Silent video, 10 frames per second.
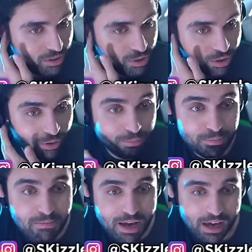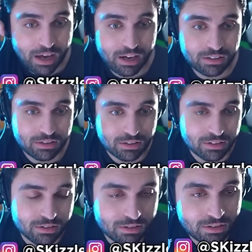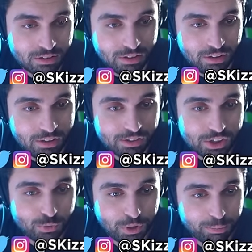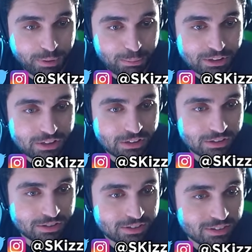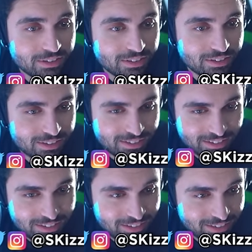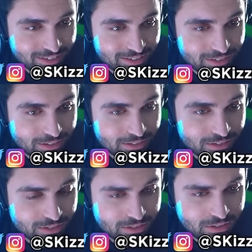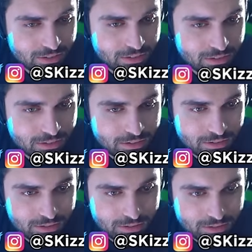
Oh, man. Daddy, come on now. Oh, sweet baby Jesus. Teddy, for fuck's sake.